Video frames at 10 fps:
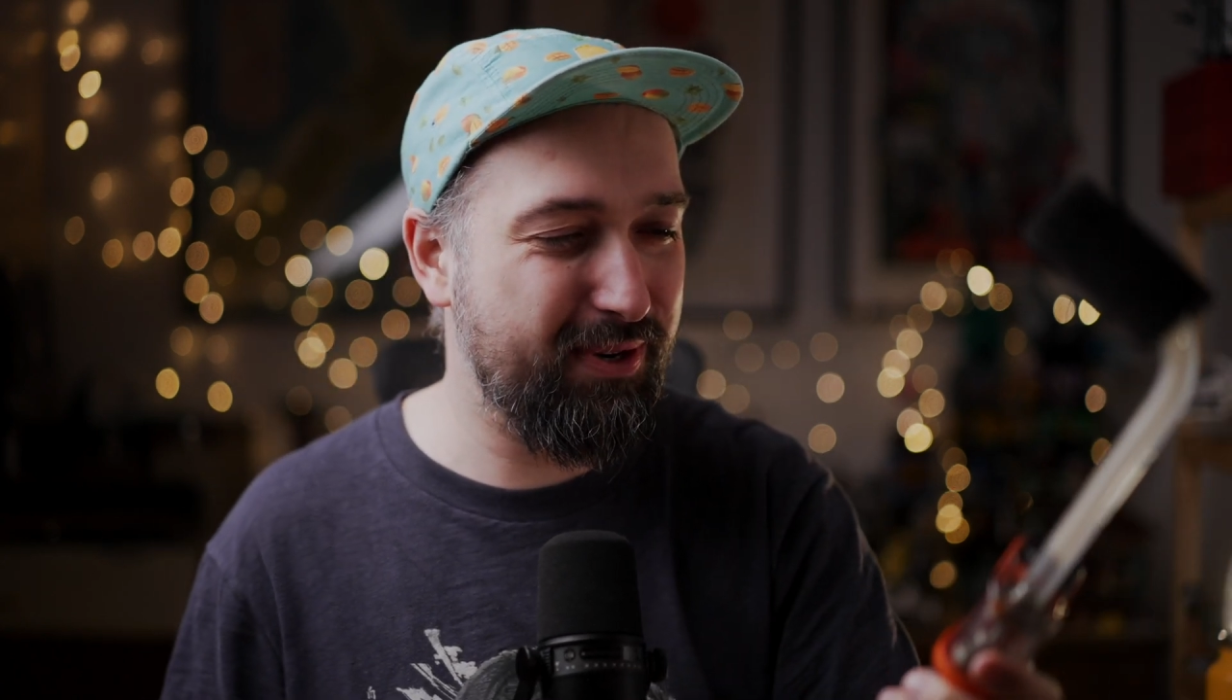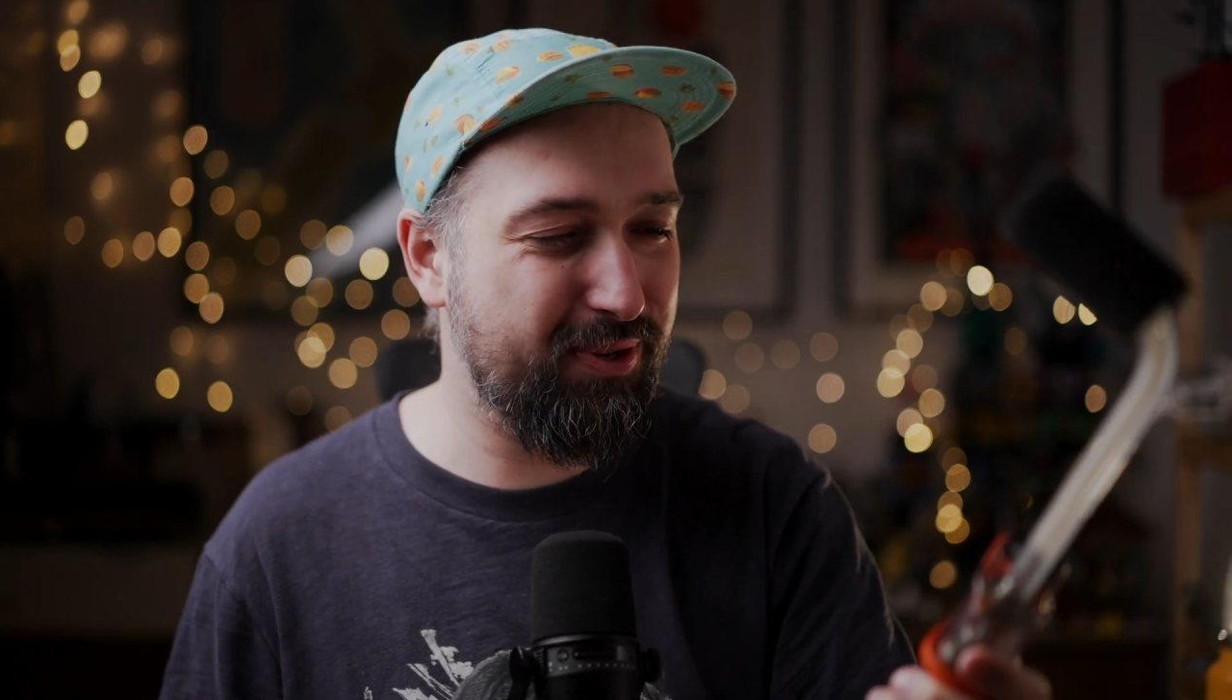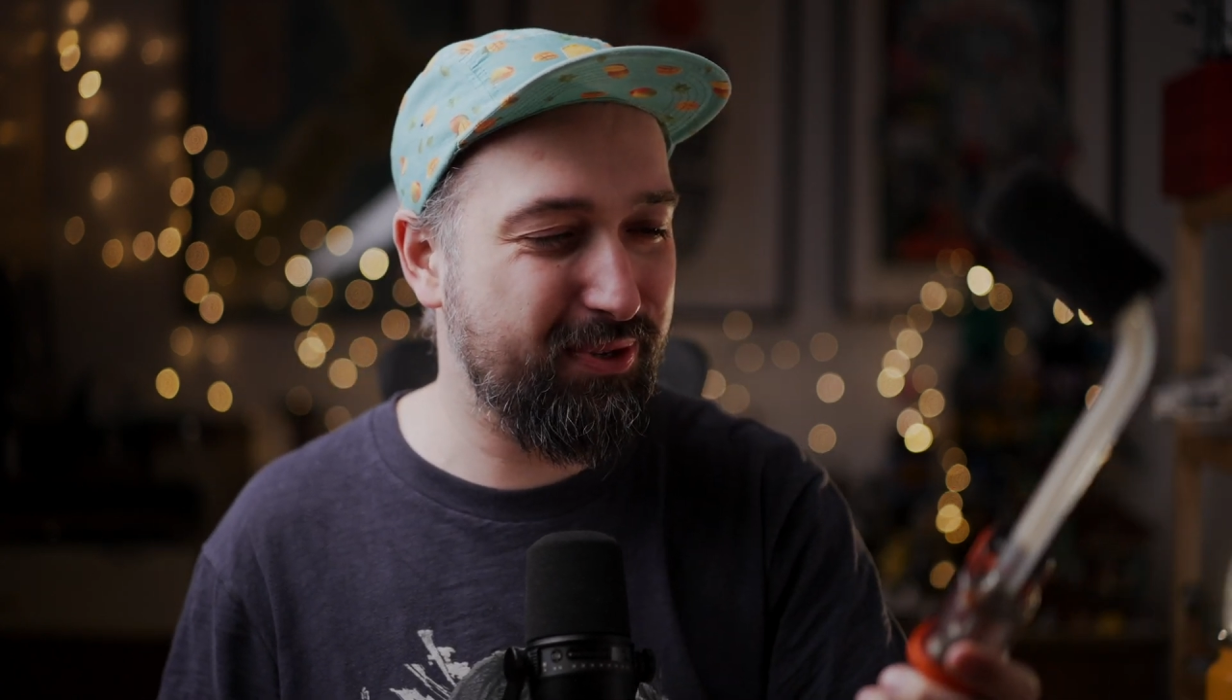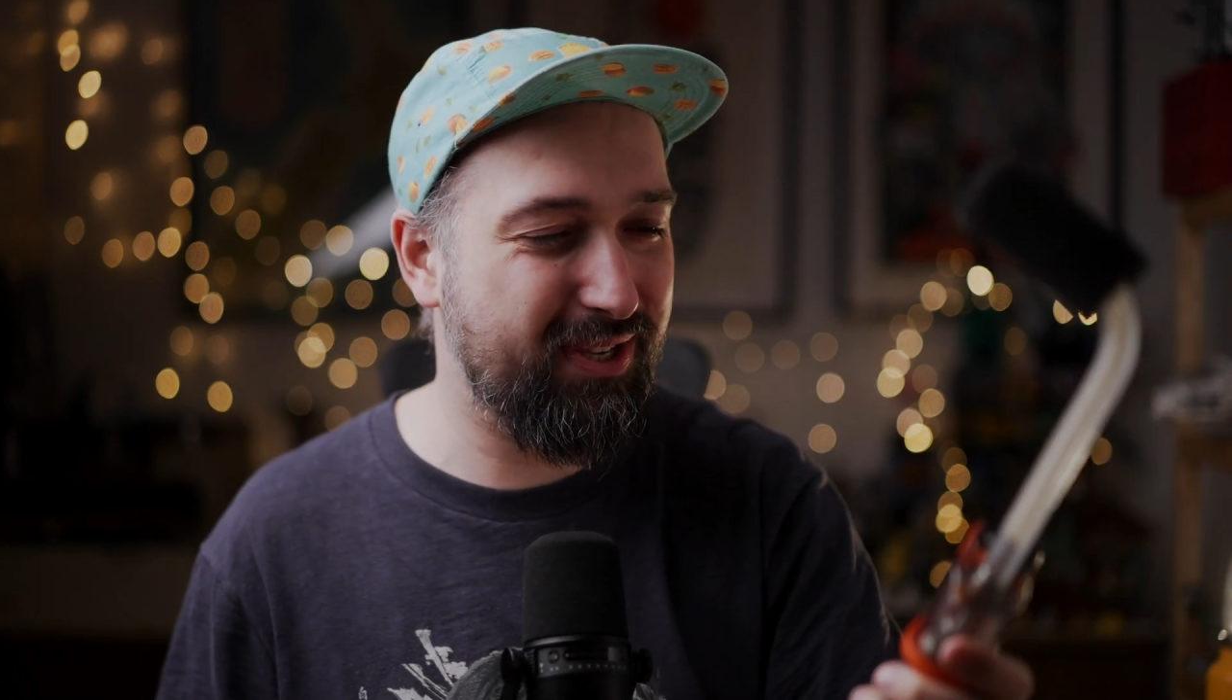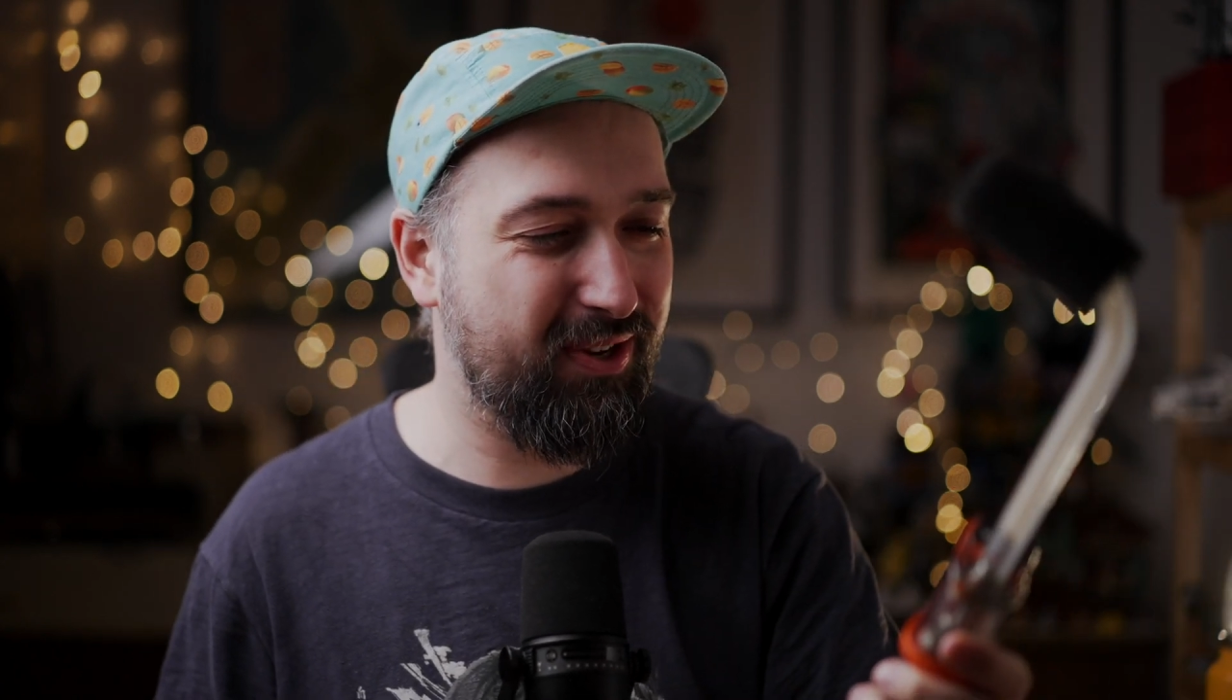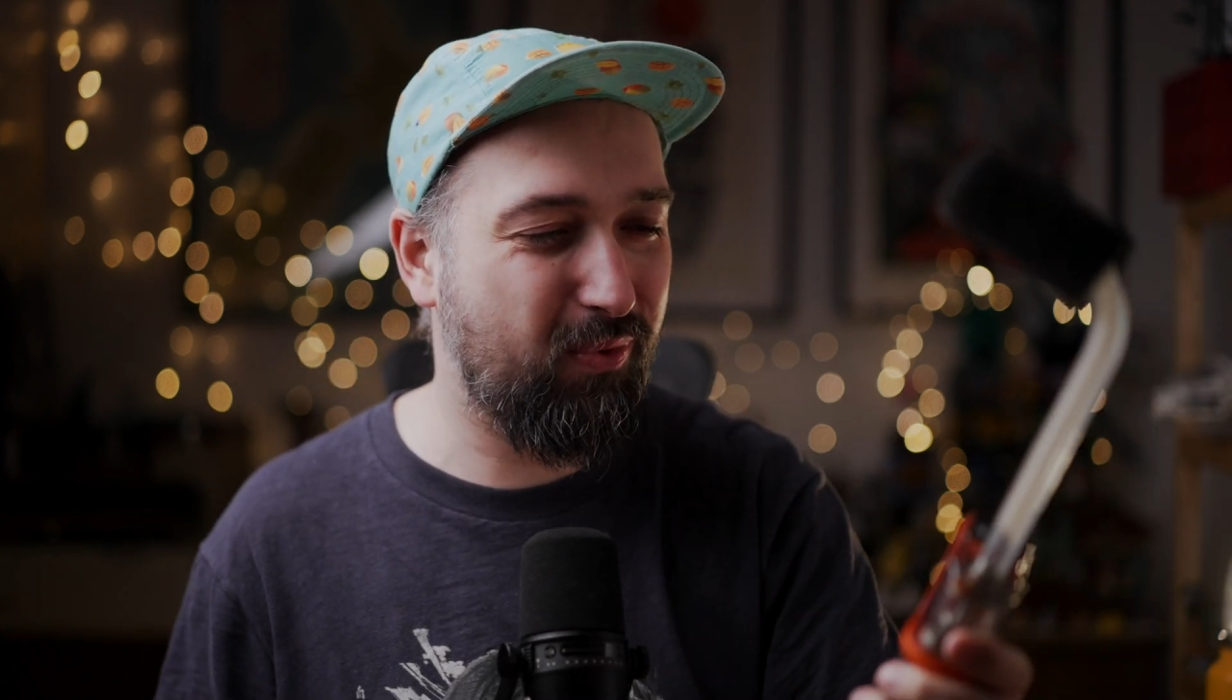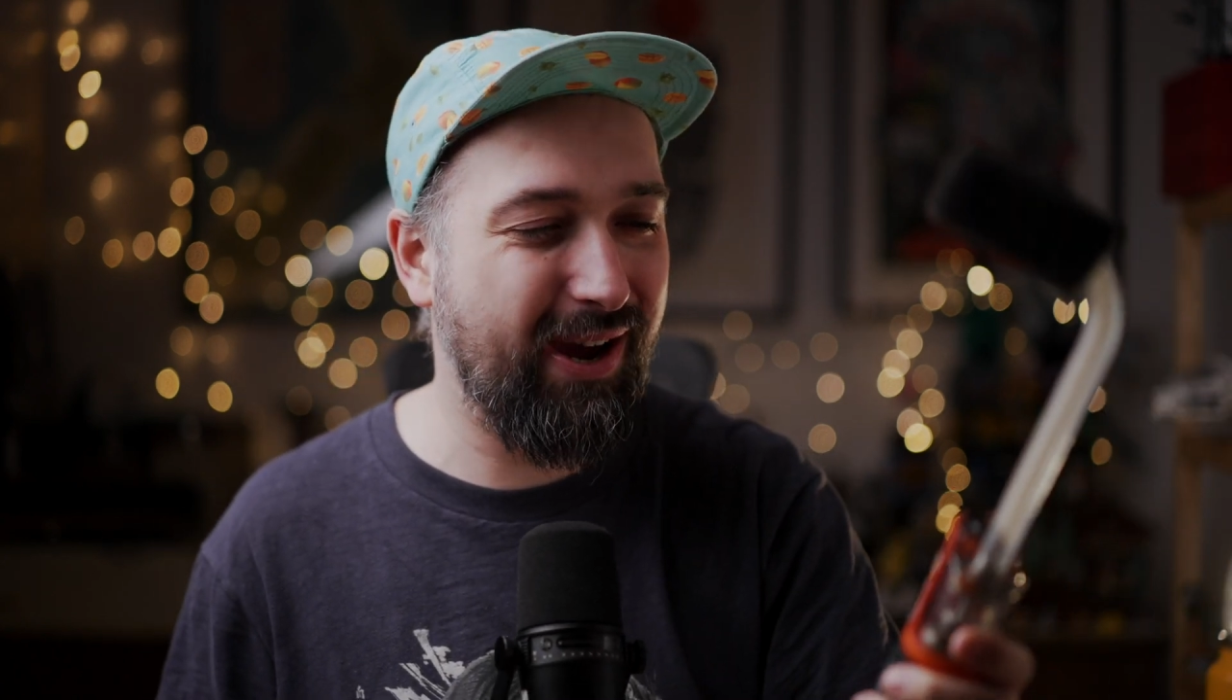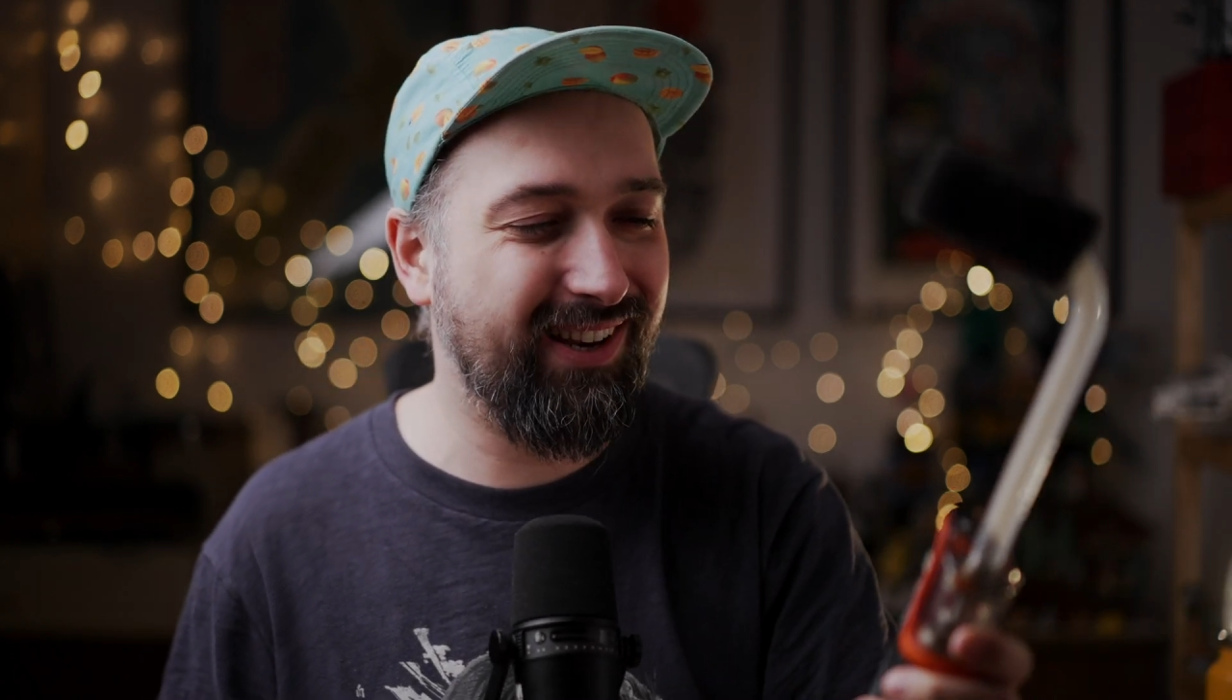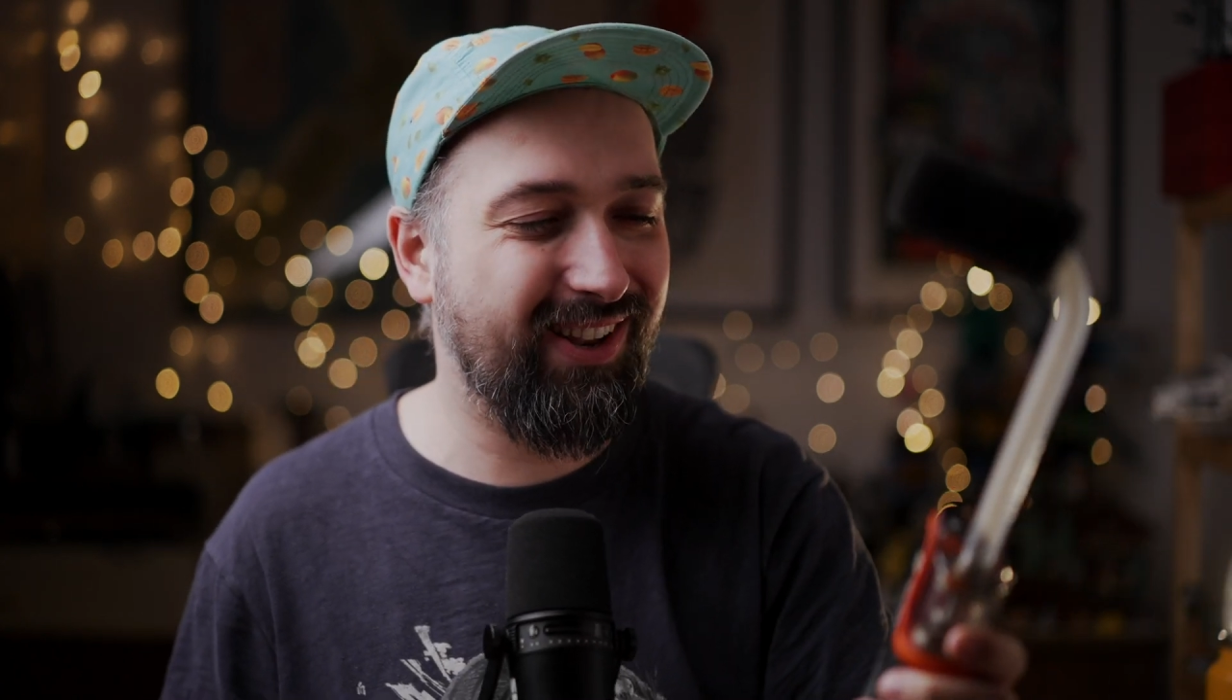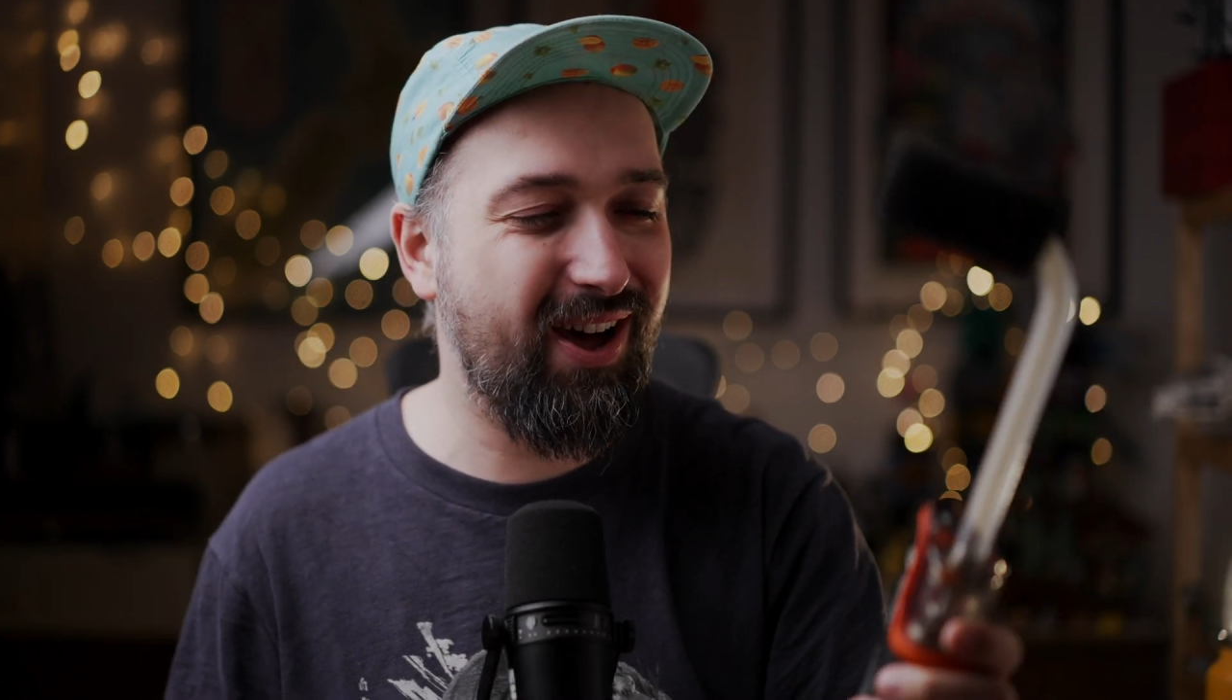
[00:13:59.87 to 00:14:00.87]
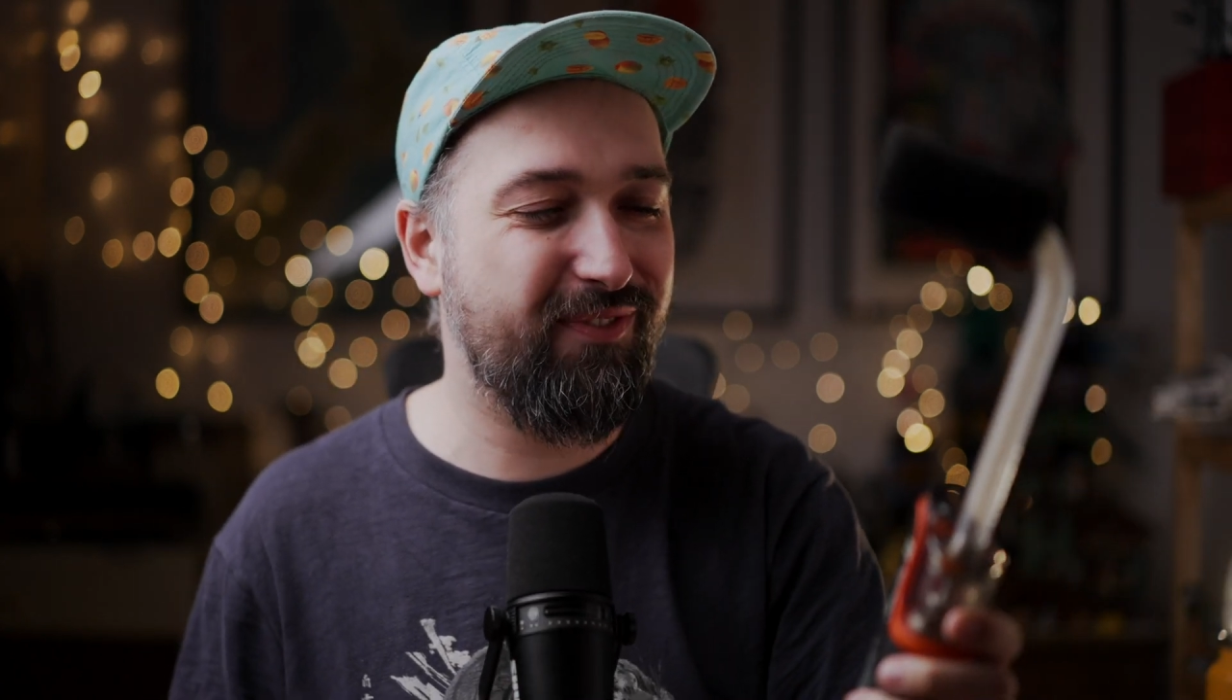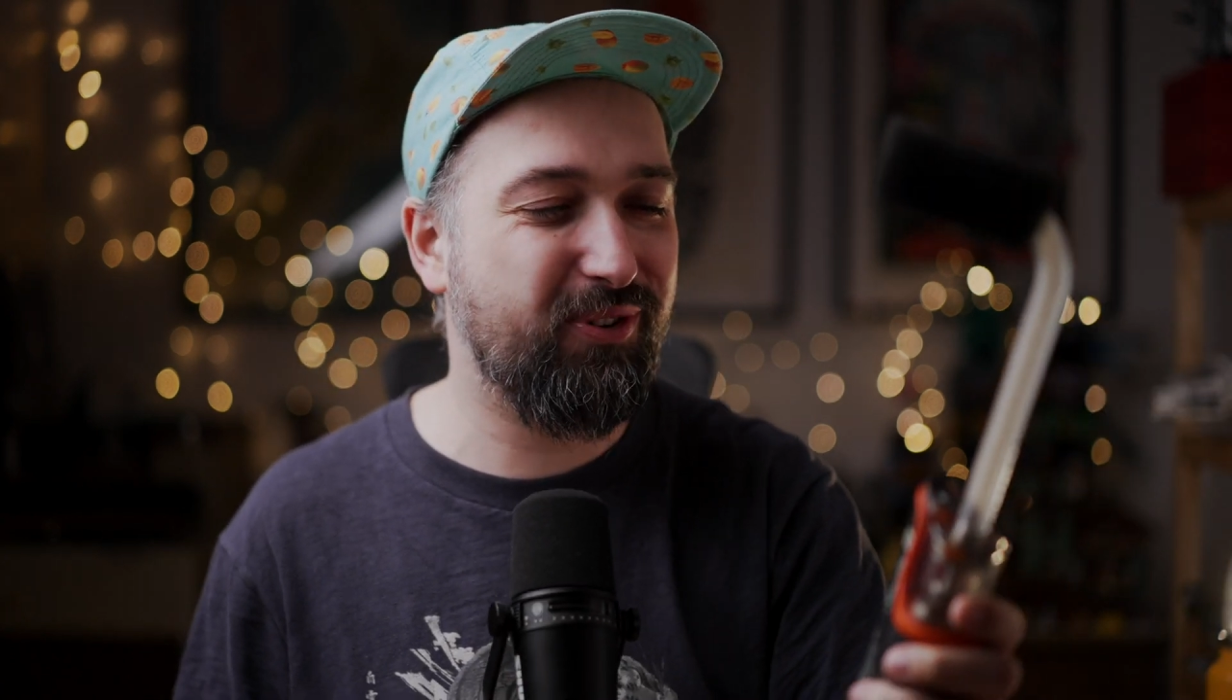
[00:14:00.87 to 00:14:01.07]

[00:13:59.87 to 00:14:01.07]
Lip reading: using quite a lot for